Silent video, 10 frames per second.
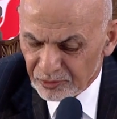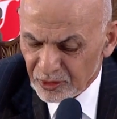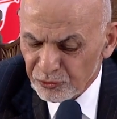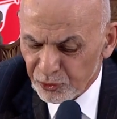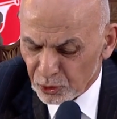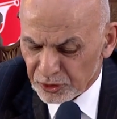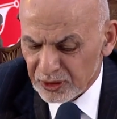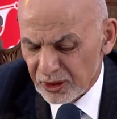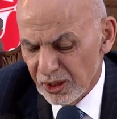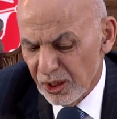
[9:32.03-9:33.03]
Fourth,
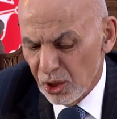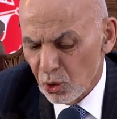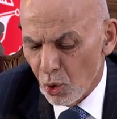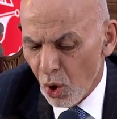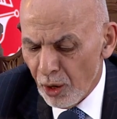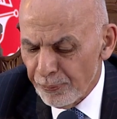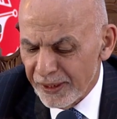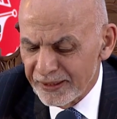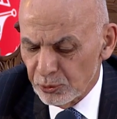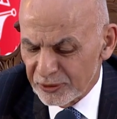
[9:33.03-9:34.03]

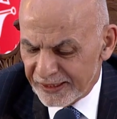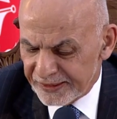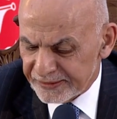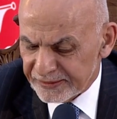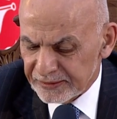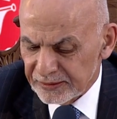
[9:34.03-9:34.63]
cooperate with us